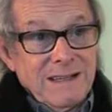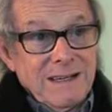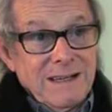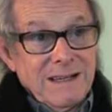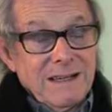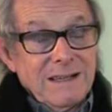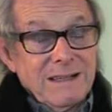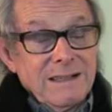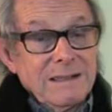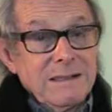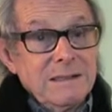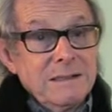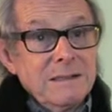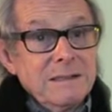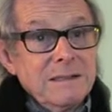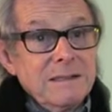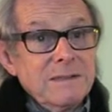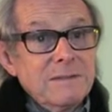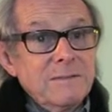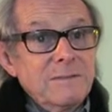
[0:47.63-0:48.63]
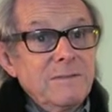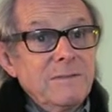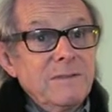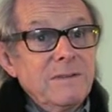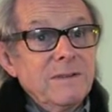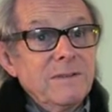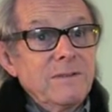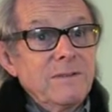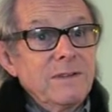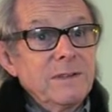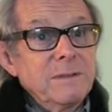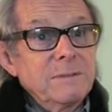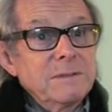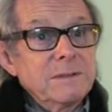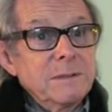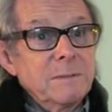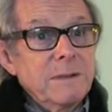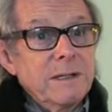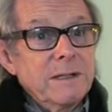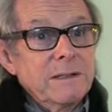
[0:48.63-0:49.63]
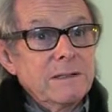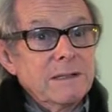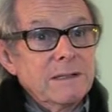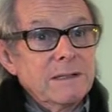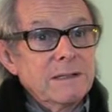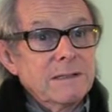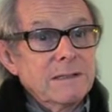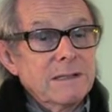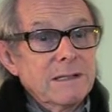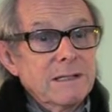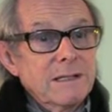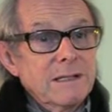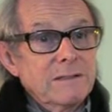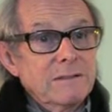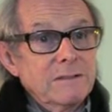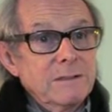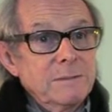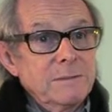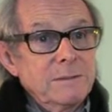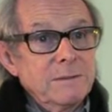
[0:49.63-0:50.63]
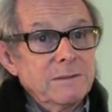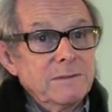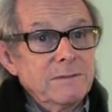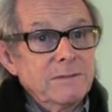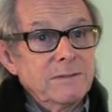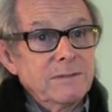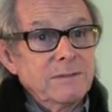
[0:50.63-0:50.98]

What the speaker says: And the film's about a group of